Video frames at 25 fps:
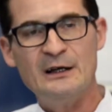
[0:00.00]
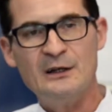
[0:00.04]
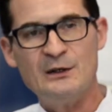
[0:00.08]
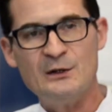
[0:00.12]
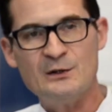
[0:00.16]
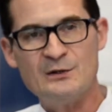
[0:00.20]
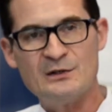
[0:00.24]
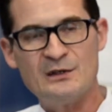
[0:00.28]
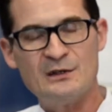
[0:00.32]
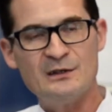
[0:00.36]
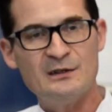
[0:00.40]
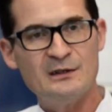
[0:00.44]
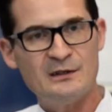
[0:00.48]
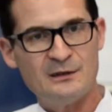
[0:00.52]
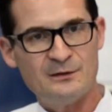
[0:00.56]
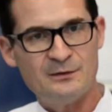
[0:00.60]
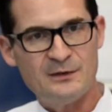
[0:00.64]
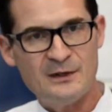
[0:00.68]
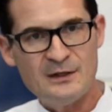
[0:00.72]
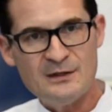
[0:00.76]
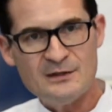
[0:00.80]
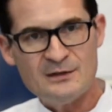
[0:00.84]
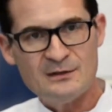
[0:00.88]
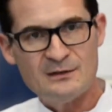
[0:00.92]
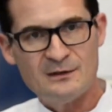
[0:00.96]
user
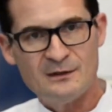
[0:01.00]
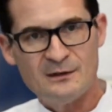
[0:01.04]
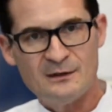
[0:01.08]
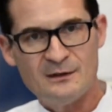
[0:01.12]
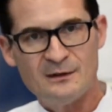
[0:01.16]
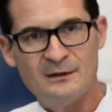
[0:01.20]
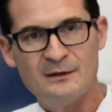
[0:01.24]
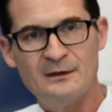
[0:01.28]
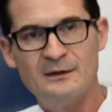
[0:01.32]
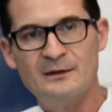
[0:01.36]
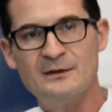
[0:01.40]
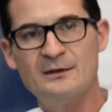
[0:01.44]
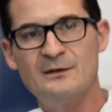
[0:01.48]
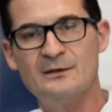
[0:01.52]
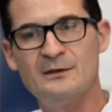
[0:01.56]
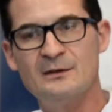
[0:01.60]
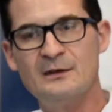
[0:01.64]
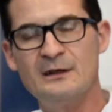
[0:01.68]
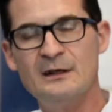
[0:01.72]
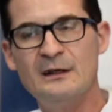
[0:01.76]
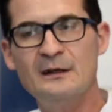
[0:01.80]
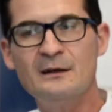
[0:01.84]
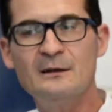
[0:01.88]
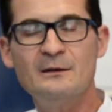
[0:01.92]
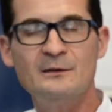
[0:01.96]
interface,
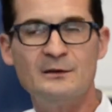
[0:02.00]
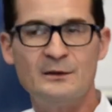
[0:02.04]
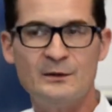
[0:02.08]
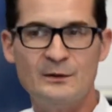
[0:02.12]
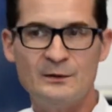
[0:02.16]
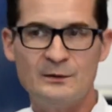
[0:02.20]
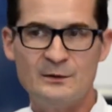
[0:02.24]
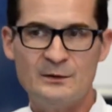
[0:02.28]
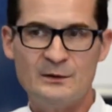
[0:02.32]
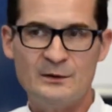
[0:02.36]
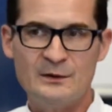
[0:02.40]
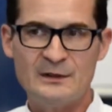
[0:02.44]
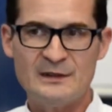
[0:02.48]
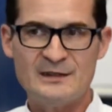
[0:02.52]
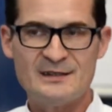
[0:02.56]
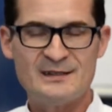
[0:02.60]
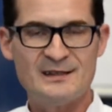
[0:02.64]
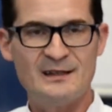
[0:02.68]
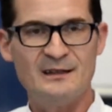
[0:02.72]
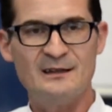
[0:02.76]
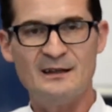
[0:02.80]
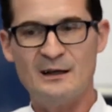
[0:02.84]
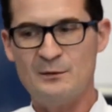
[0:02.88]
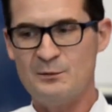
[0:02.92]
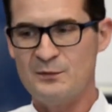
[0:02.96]
you can
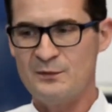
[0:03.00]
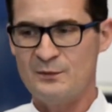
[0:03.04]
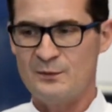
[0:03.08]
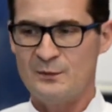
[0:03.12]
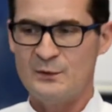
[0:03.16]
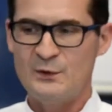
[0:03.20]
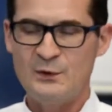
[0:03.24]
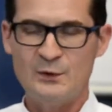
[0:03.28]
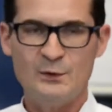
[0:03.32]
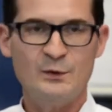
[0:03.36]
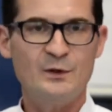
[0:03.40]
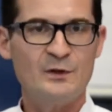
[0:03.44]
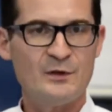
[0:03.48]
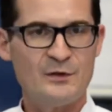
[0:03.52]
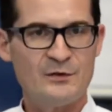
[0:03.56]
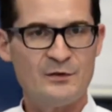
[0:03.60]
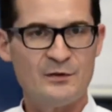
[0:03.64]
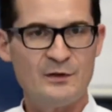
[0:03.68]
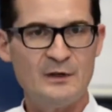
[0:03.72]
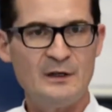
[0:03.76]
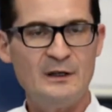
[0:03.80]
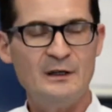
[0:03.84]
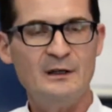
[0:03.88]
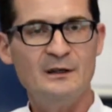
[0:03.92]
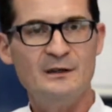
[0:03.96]
set up 2 or
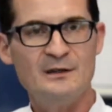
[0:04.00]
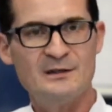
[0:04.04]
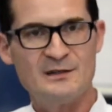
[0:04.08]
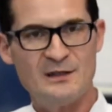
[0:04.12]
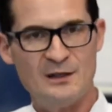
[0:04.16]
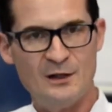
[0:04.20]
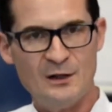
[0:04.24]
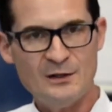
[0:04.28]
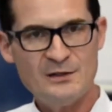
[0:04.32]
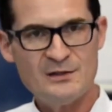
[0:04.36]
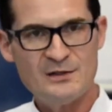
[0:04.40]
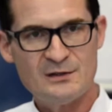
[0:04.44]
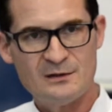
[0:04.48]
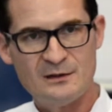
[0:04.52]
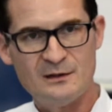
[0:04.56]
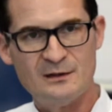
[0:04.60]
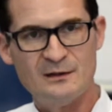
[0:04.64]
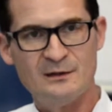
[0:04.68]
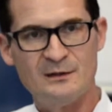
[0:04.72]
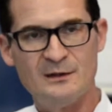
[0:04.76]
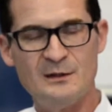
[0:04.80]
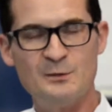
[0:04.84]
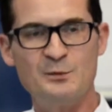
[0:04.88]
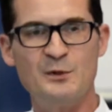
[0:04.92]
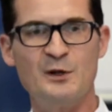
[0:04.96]
3
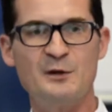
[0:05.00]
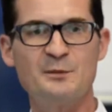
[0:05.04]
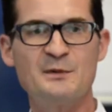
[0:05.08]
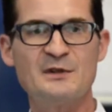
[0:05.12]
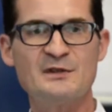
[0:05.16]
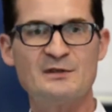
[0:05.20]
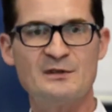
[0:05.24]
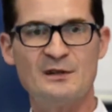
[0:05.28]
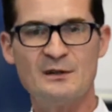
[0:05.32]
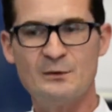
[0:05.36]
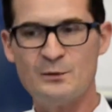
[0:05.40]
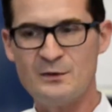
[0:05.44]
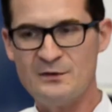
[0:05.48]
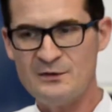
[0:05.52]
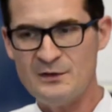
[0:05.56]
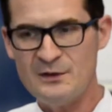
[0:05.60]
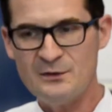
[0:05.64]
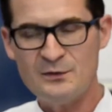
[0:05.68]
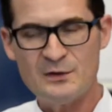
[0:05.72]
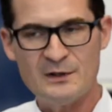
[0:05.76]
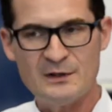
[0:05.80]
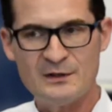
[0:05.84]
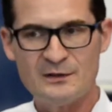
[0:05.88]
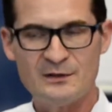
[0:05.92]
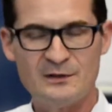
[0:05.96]
deployment slots with
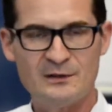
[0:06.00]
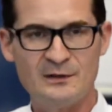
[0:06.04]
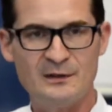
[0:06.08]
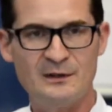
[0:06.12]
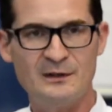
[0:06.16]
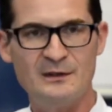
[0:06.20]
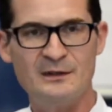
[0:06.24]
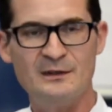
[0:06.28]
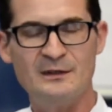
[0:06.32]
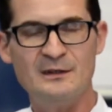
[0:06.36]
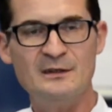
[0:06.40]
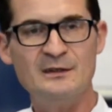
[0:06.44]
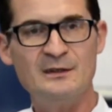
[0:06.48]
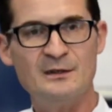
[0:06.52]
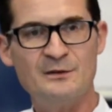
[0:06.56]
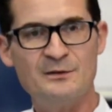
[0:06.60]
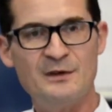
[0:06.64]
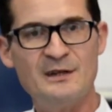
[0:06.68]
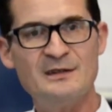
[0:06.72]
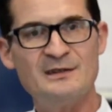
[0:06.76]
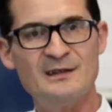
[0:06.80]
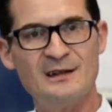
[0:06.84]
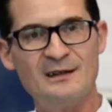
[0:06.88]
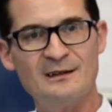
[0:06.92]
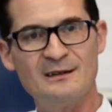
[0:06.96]
different
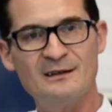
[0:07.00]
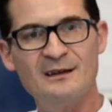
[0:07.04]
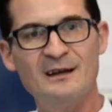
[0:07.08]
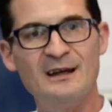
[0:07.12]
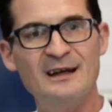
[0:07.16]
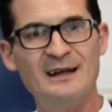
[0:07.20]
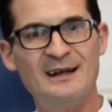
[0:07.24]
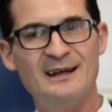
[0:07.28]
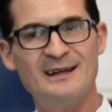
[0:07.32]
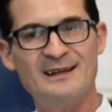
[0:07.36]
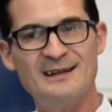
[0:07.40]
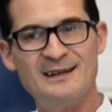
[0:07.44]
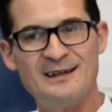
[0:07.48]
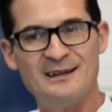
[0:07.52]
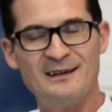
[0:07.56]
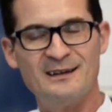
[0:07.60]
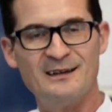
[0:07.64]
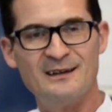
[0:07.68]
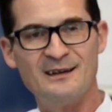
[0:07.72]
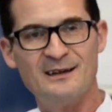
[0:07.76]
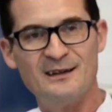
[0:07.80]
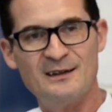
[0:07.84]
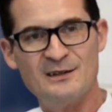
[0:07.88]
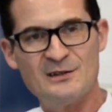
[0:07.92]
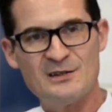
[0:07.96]
interface, and
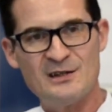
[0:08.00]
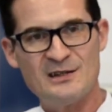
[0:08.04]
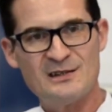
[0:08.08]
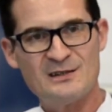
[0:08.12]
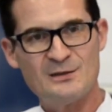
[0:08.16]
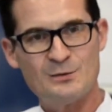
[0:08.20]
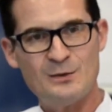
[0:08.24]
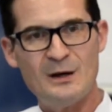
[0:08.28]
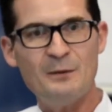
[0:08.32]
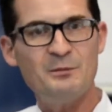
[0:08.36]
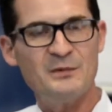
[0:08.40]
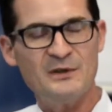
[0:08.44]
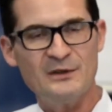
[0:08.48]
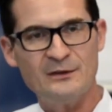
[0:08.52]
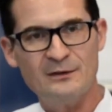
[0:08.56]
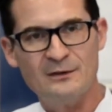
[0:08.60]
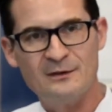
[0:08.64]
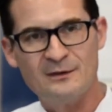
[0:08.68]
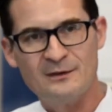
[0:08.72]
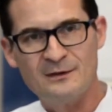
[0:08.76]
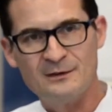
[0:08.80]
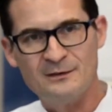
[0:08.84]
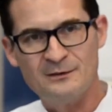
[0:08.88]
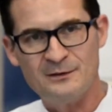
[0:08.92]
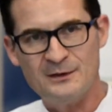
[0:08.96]
just swap it
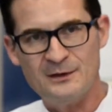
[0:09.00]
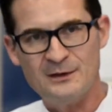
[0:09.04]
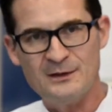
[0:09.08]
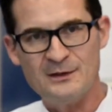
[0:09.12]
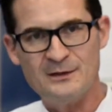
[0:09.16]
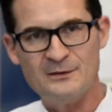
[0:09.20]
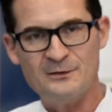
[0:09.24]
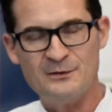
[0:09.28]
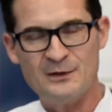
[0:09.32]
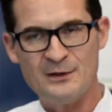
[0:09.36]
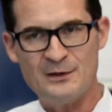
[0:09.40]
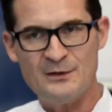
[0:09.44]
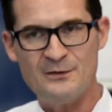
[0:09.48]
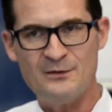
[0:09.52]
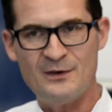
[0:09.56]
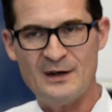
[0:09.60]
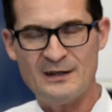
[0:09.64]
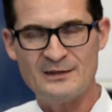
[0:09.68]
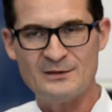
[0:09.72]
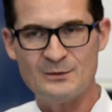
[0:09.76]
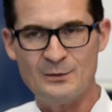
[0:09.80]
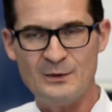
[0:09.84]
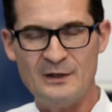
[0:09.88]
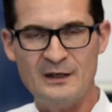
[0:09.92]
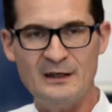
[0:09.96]
very, very
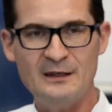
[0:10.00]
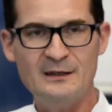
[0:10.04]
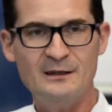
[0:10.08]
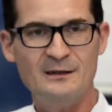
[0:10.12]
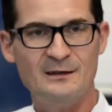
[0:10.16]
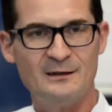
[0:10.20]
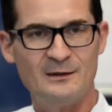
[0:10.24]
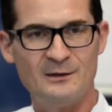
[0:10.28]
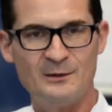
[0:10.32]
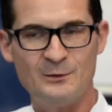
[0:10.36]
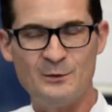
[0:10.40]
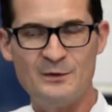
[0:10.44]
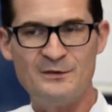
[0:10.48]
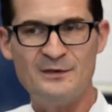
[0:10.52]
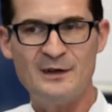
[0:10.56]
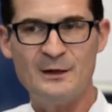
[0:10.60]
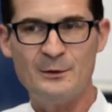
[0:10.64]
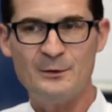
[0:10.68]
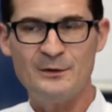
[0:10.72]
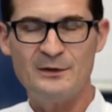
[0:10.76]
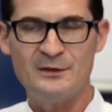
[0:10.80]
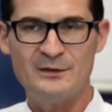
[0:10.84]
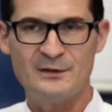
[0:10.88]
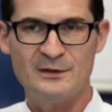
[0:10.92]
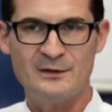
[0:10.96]
fast way
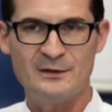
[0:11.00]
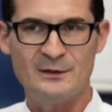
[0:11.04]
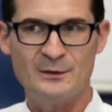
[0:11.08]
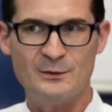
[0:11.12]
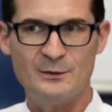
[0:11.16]
without